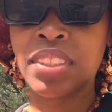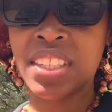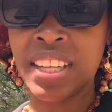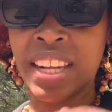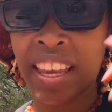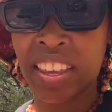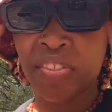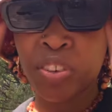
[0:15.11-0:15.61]
You're
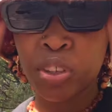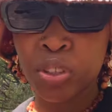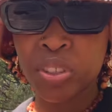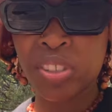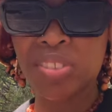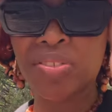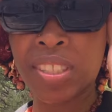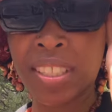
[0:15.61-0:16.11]
like a
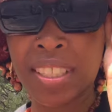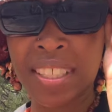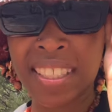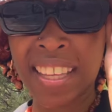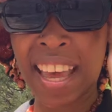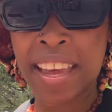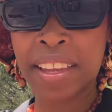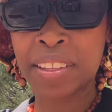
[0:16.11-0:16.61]
fugitive to
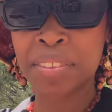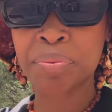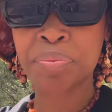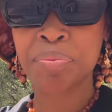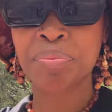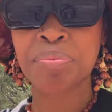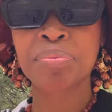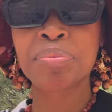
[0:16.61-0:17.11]
society.
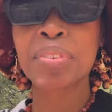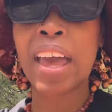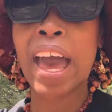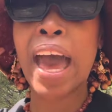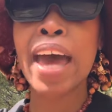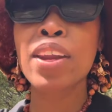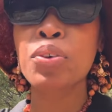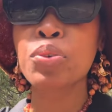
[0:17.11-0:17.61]

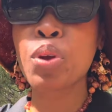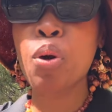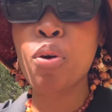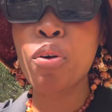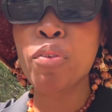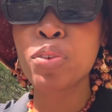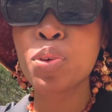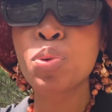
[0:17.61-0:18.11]
I don't
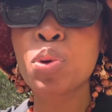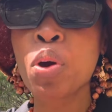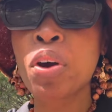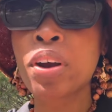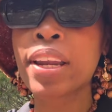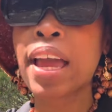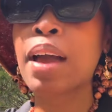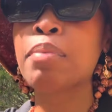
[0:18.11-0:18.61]
know if you know
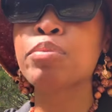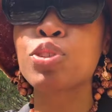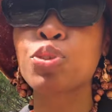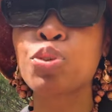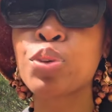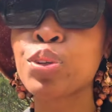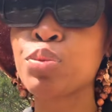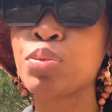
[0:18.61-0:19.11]
or not. I'm
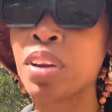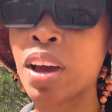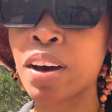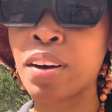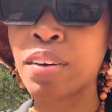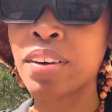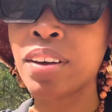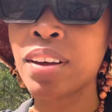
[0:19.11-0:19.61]
sure you know.
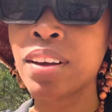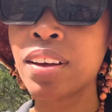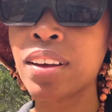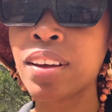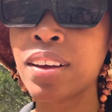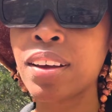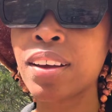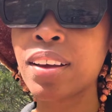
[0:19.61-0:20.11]

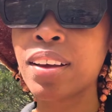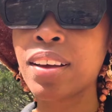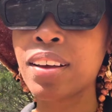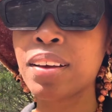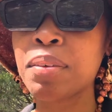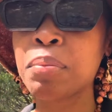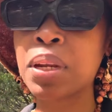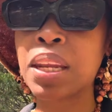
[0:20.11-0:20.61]

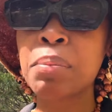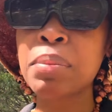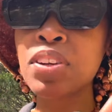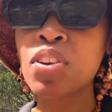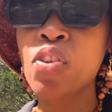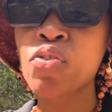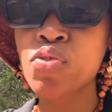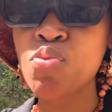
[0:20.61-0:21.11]
But let me
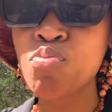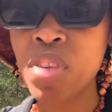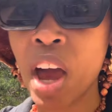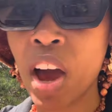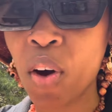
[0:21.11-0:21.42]
know if you know.